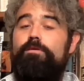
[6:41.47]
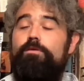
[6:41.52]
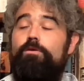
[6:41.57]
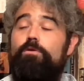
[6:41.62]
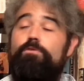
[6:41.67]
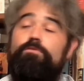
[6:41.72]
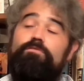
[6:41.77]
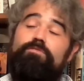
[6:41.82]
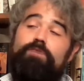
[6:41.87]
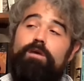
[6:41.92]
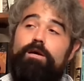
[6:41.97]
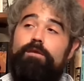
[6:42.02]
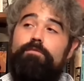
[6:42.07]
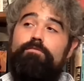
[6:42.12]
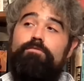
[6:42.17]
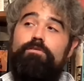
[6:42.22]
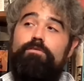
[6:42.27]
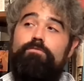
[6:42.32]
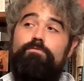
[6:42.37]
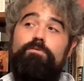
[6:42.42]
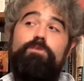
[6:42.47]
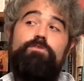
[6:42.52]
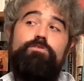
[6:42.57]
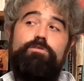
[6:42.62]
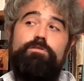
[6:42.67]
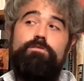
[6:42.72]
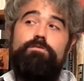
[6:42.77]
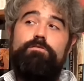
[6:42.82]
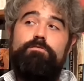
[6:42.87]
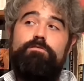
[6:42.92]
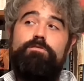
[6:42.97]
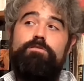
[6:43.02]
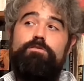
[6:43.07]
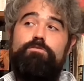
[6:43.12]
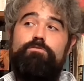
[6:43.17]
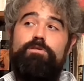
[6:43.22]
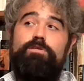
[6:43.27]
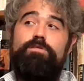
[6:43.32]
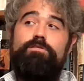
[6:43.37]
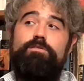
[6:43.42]
the Lord of Light uh, religion is a
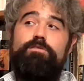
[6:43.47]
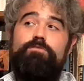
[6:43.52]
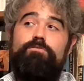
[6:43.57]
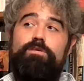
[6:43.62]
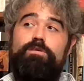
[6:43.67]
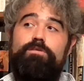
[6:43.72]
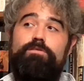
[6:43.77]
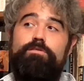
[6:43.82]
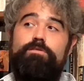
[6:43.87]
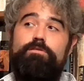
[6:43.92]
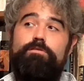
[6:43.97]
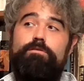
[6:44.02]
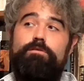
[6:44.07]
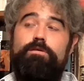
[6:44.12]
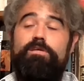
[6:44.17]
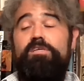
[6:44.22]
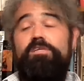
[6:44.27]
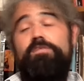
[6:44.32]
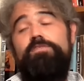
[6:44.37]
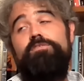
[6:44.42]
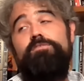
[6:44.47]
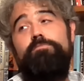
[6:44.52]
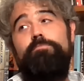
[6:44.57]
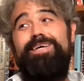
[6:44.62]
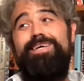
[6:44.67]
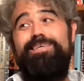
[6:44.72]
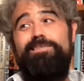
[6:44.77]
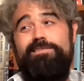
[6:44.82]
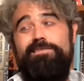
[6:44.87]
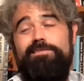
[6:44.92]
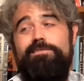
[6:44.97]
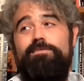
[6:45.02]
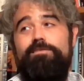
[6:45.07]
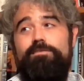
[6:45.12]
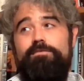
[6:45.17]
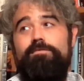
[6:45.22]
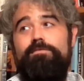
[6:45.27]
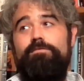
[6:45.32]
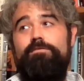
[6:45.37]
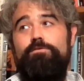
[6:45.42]
dualistic religion, and it's based
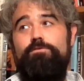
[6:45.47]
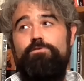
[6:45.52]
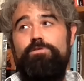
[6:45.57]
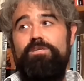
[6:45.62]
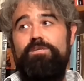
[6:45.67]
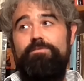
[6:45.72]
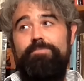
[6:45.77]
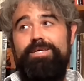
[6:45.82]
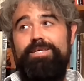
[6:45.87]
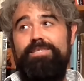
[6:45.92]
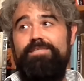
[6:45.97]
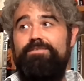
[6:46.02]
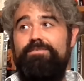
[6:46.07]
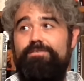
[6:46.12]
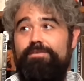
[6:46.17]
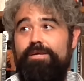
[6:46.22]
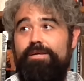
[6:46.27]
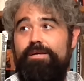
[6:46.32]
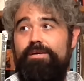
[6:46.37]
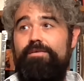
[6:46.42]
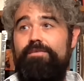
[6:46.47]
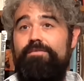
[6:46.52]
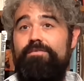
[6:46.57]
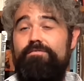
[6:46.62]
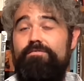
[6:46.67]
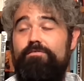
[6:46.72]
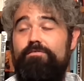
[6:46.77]
loosely based right. on uh, the